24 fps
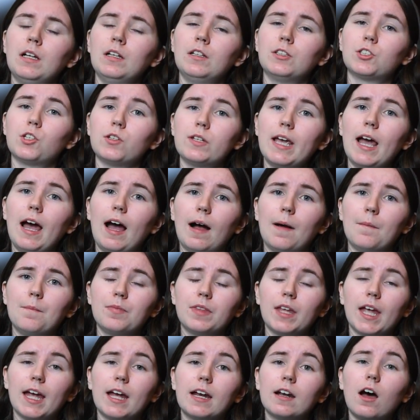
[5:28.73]
So yeah,
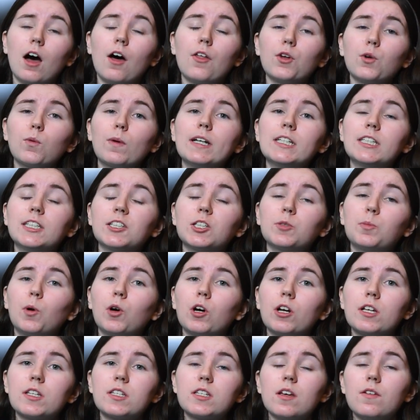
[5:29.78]
and other ways to
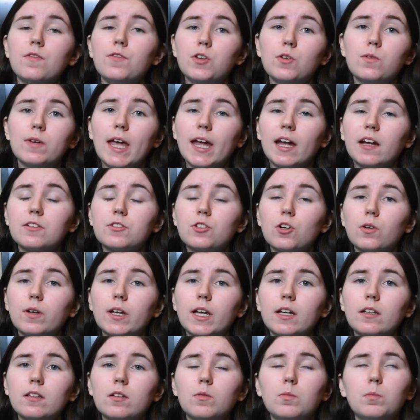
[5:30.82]
support us if you can't
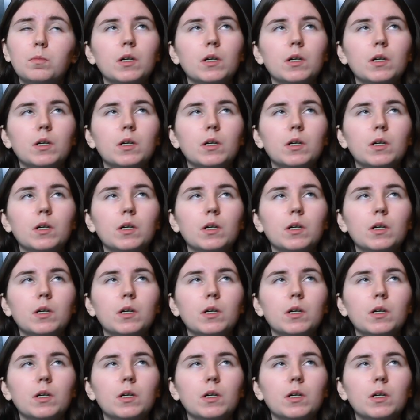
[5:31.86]
donate,